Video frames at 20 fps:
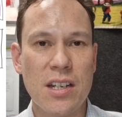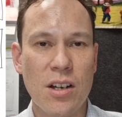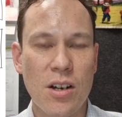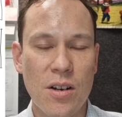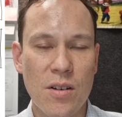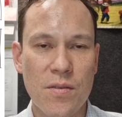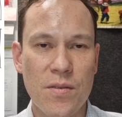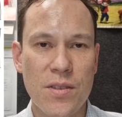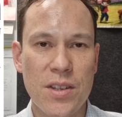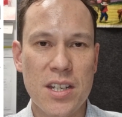
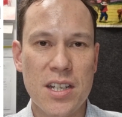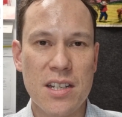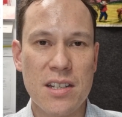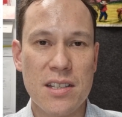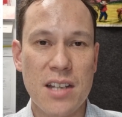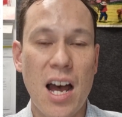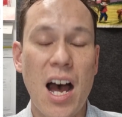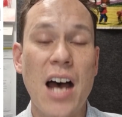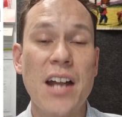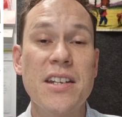of
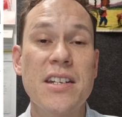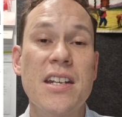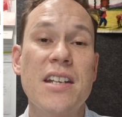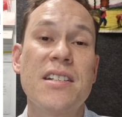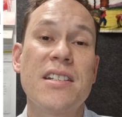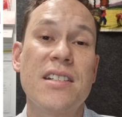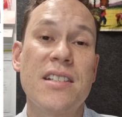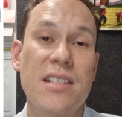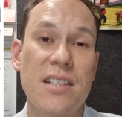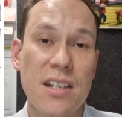these
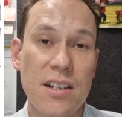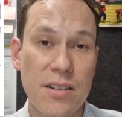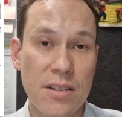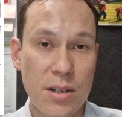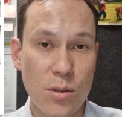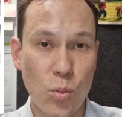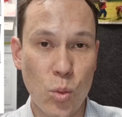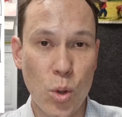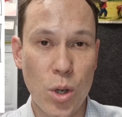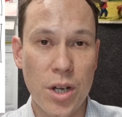
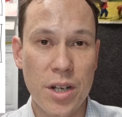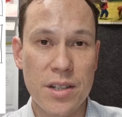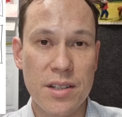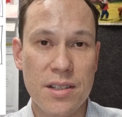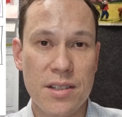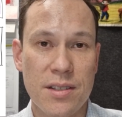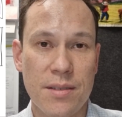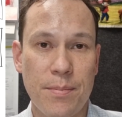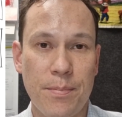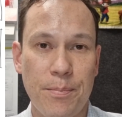unnecessary
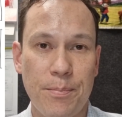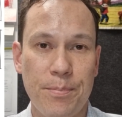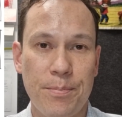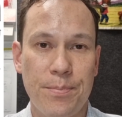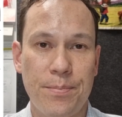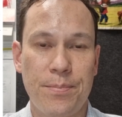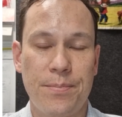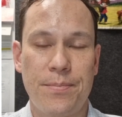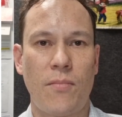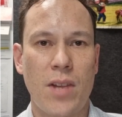words.
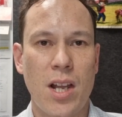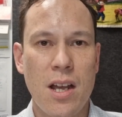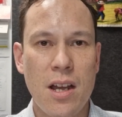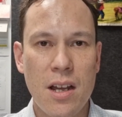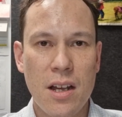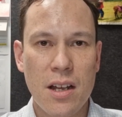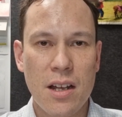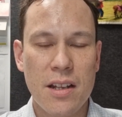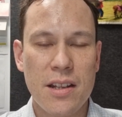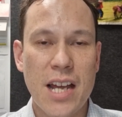
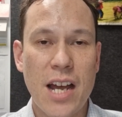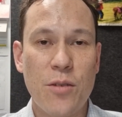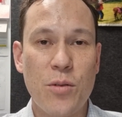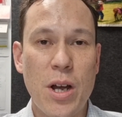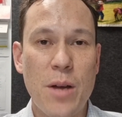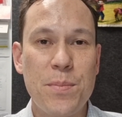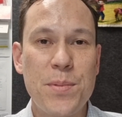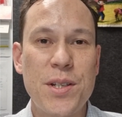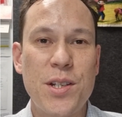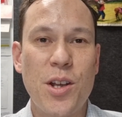That
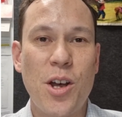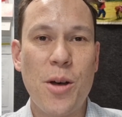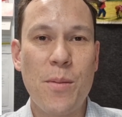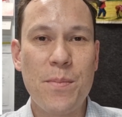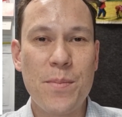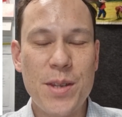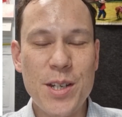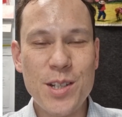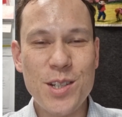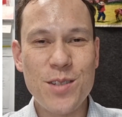wraps
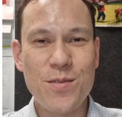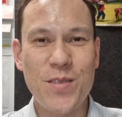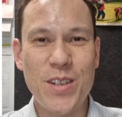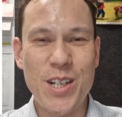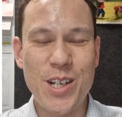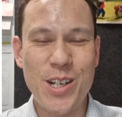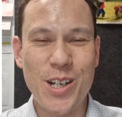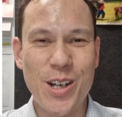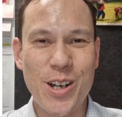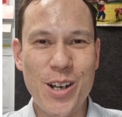up this
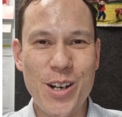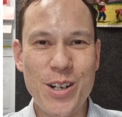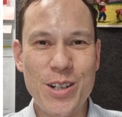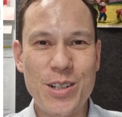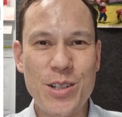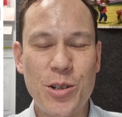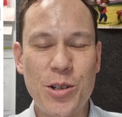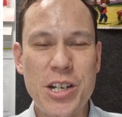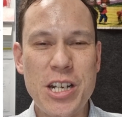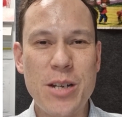video
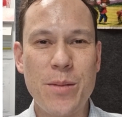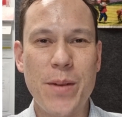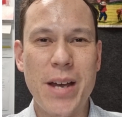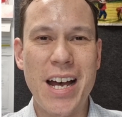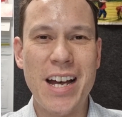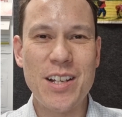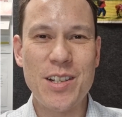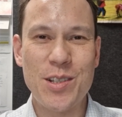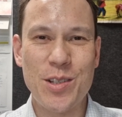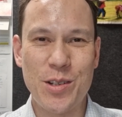talking
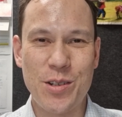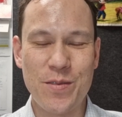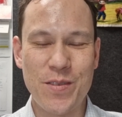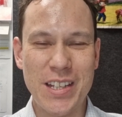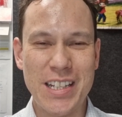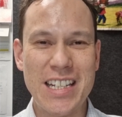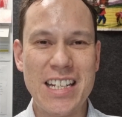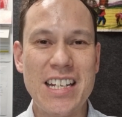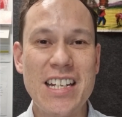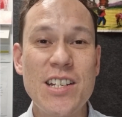about sort of
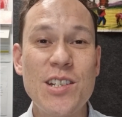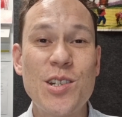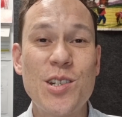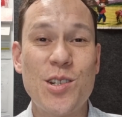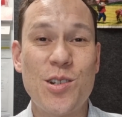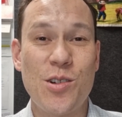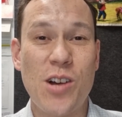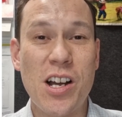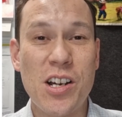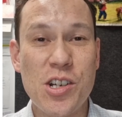the key
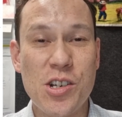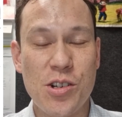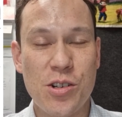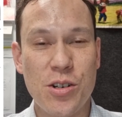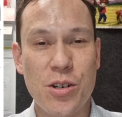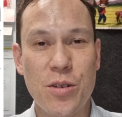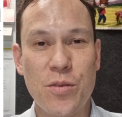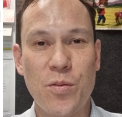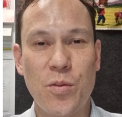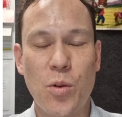
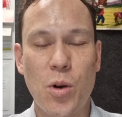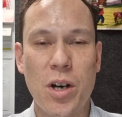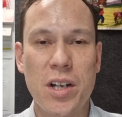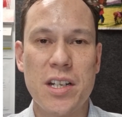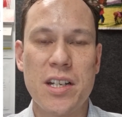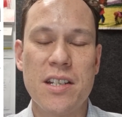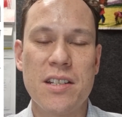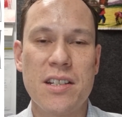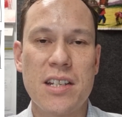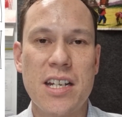structure of what
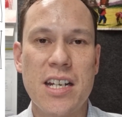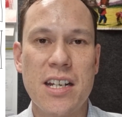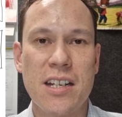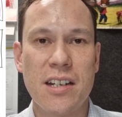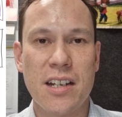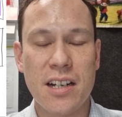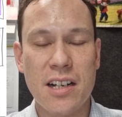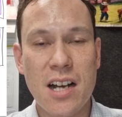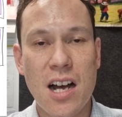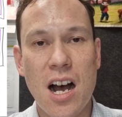is in
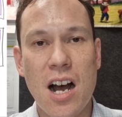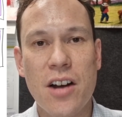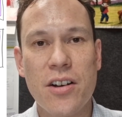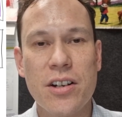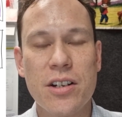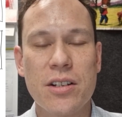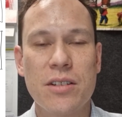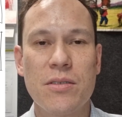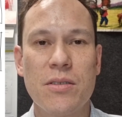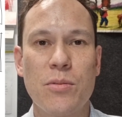a
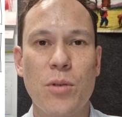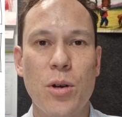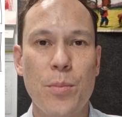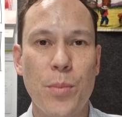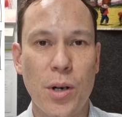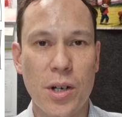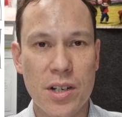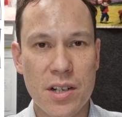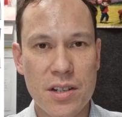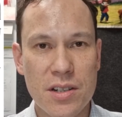current
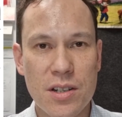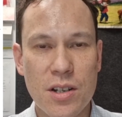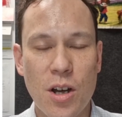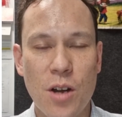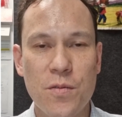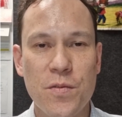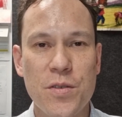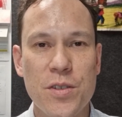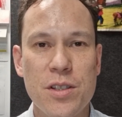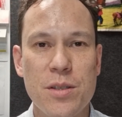robotics
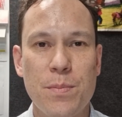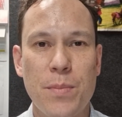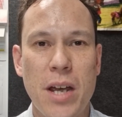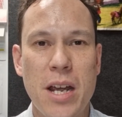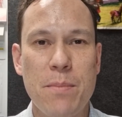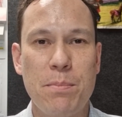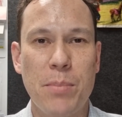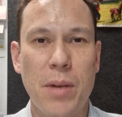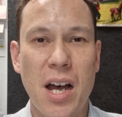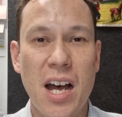conference
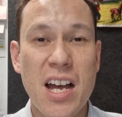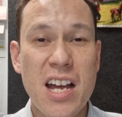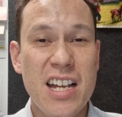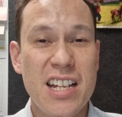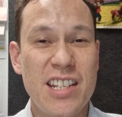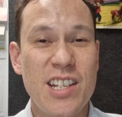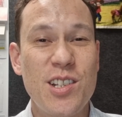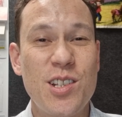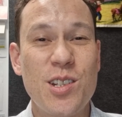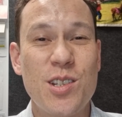paper.
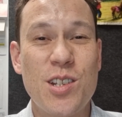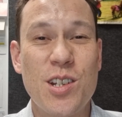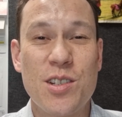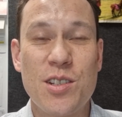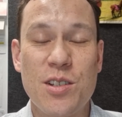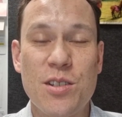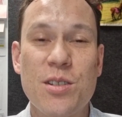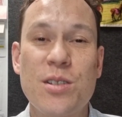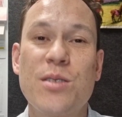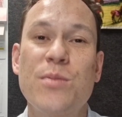This is
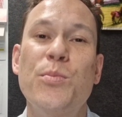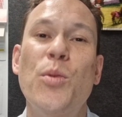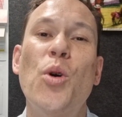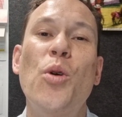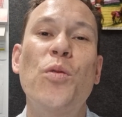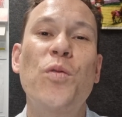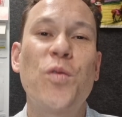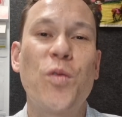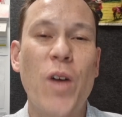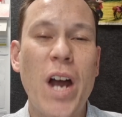just a
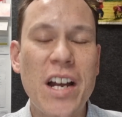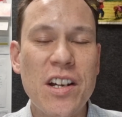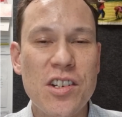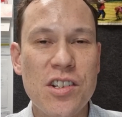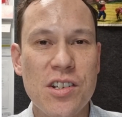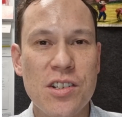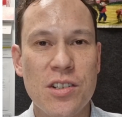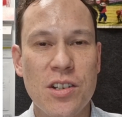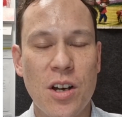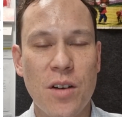small
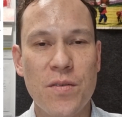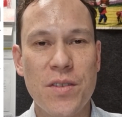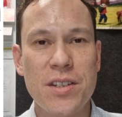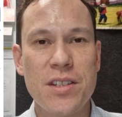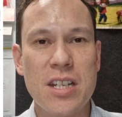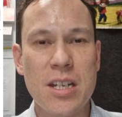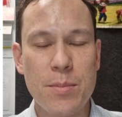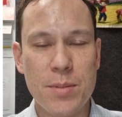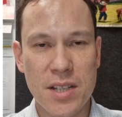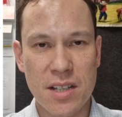fraction of the
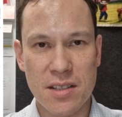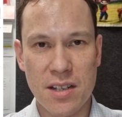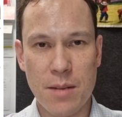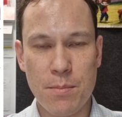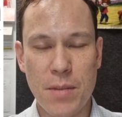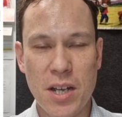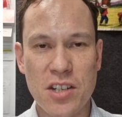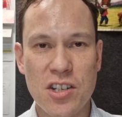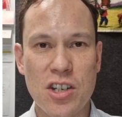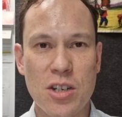tips. As I
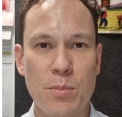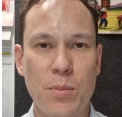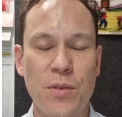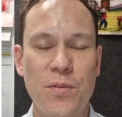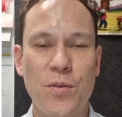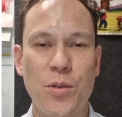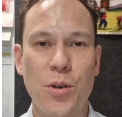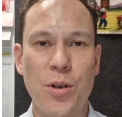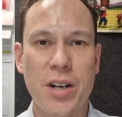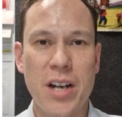mentioned
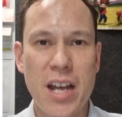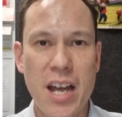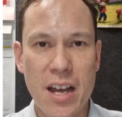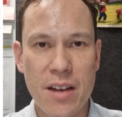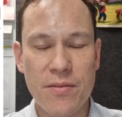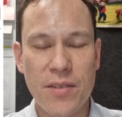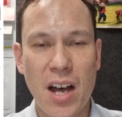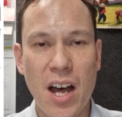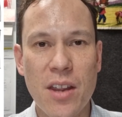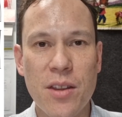before, I
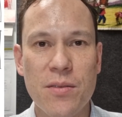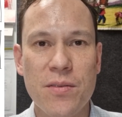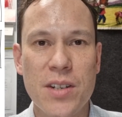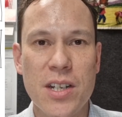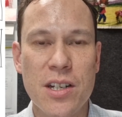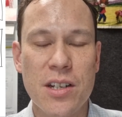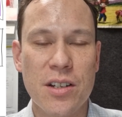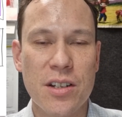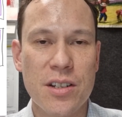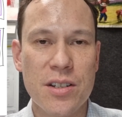have other
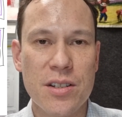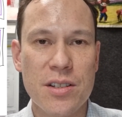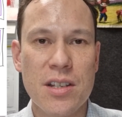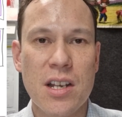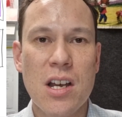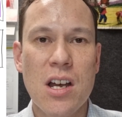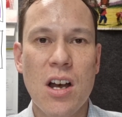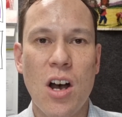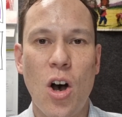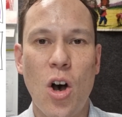videos
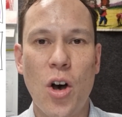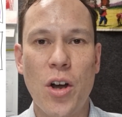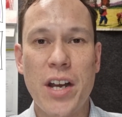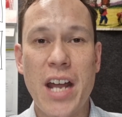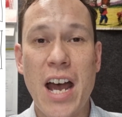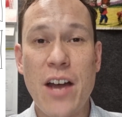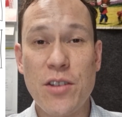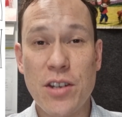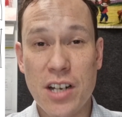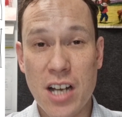on
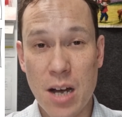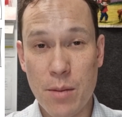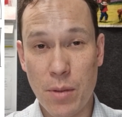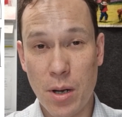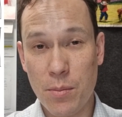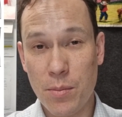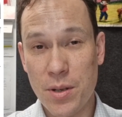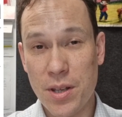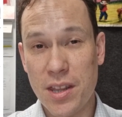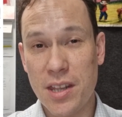how you come
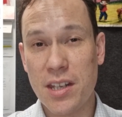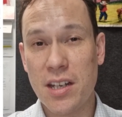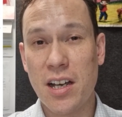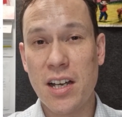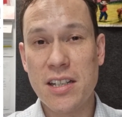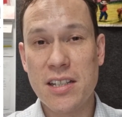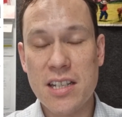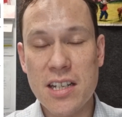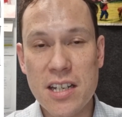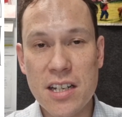up with the
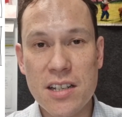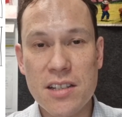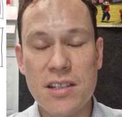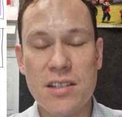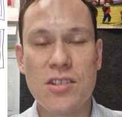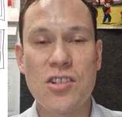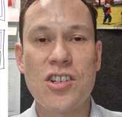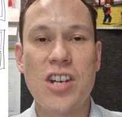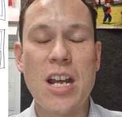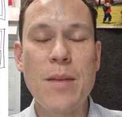ideas
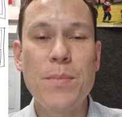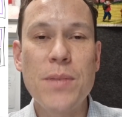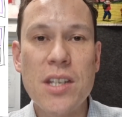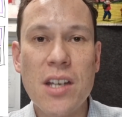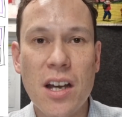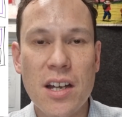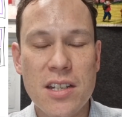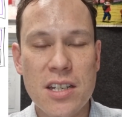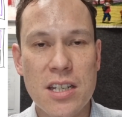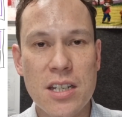and shape
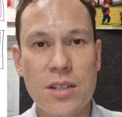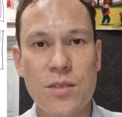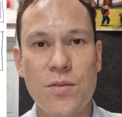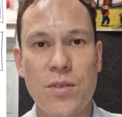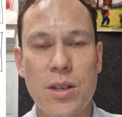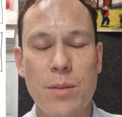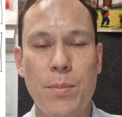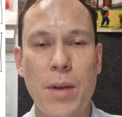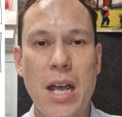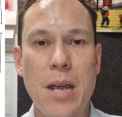the ideas
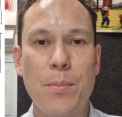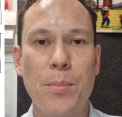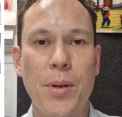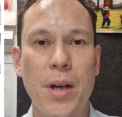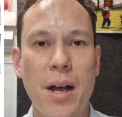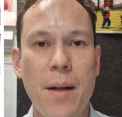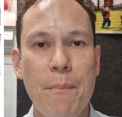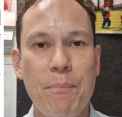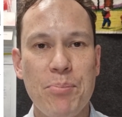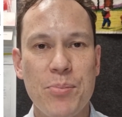for the
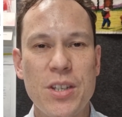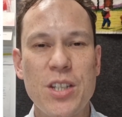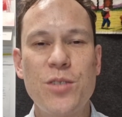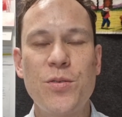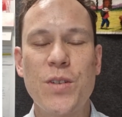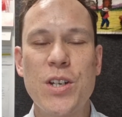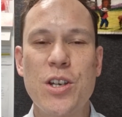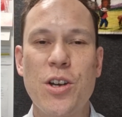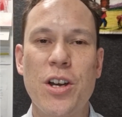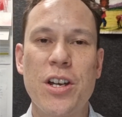paper. This
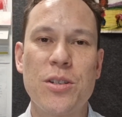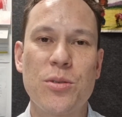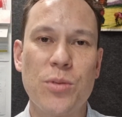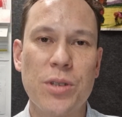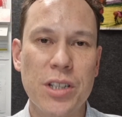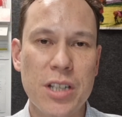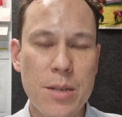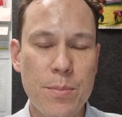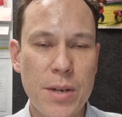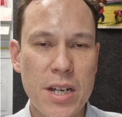video has
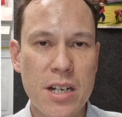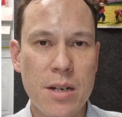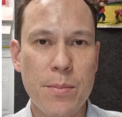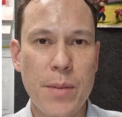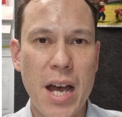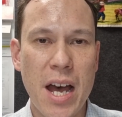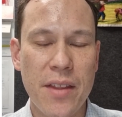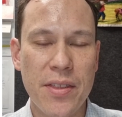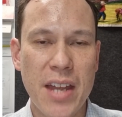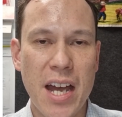really been
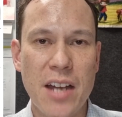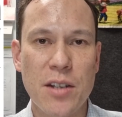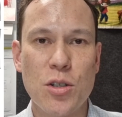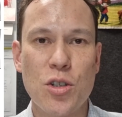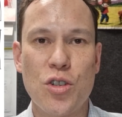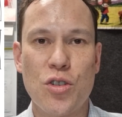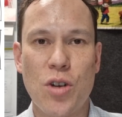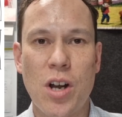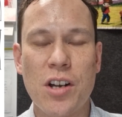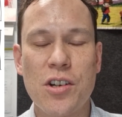about that
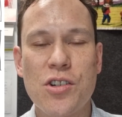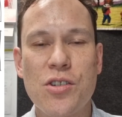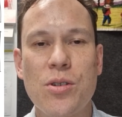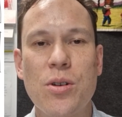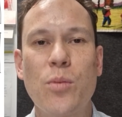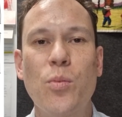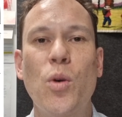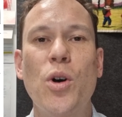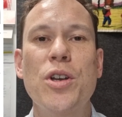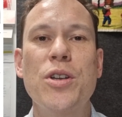structure
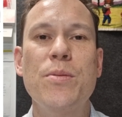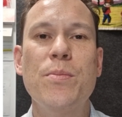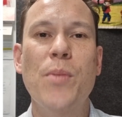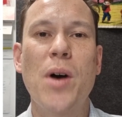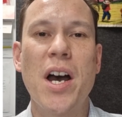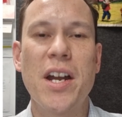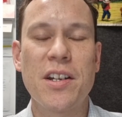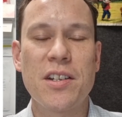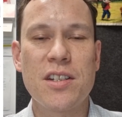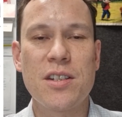and what you
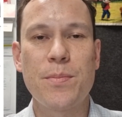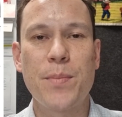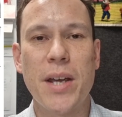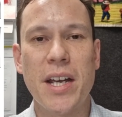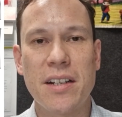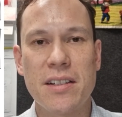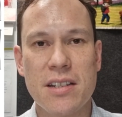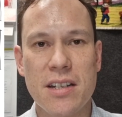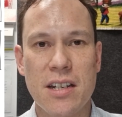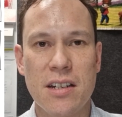might
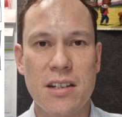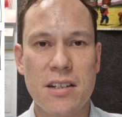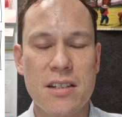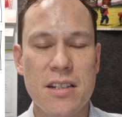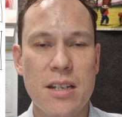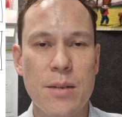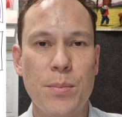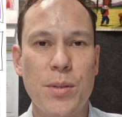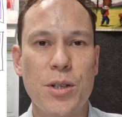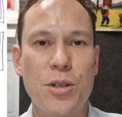expect in a
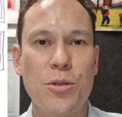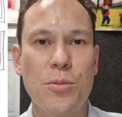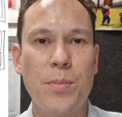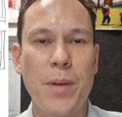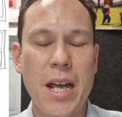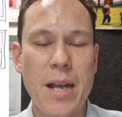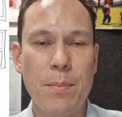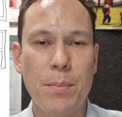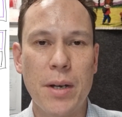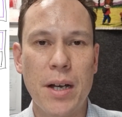typical
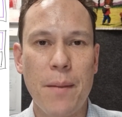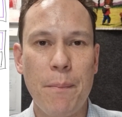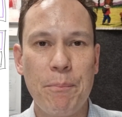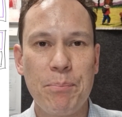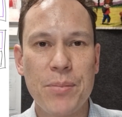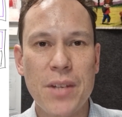paper.